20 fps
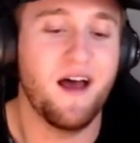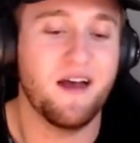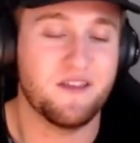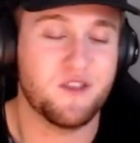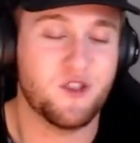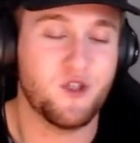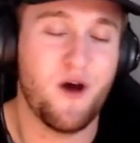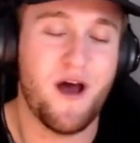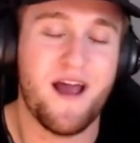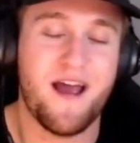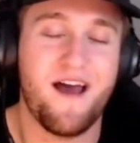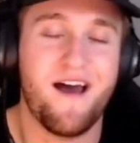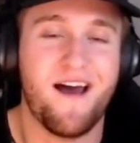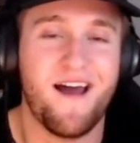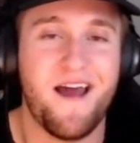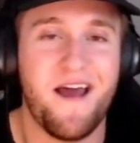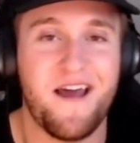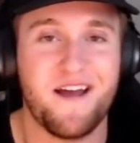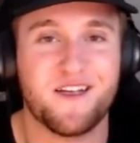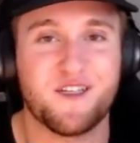So
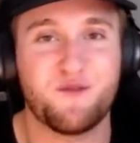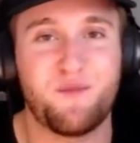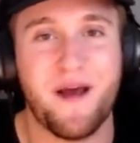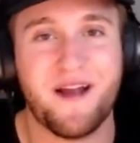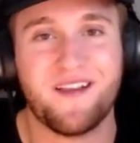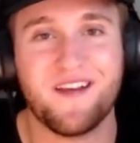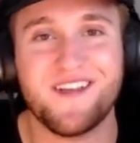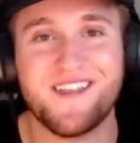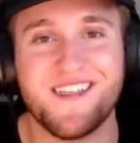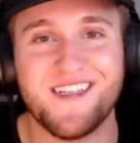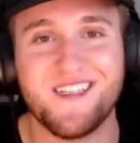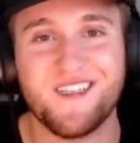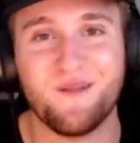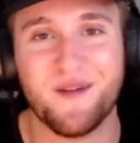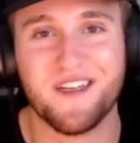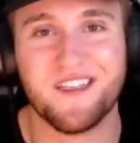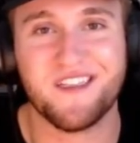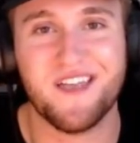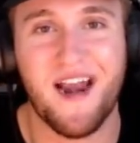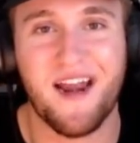I expect to see some
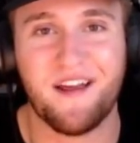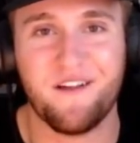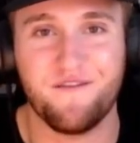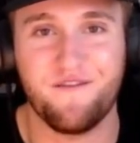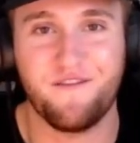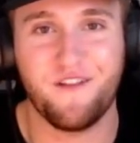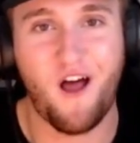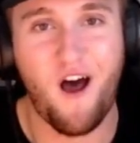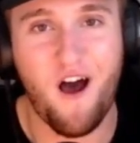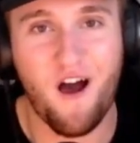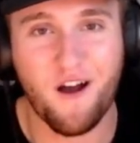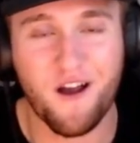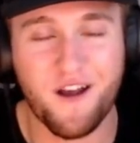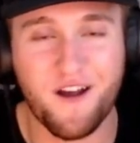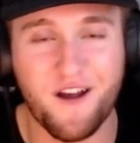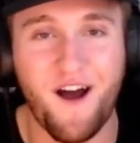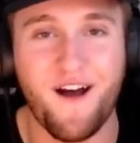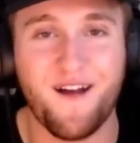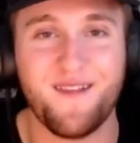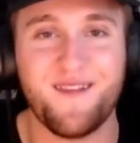exciting vlog
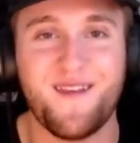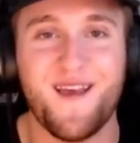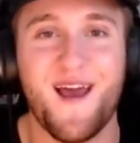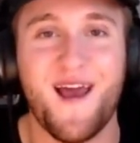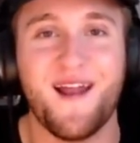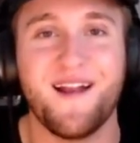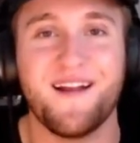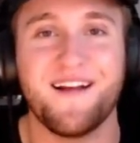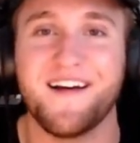content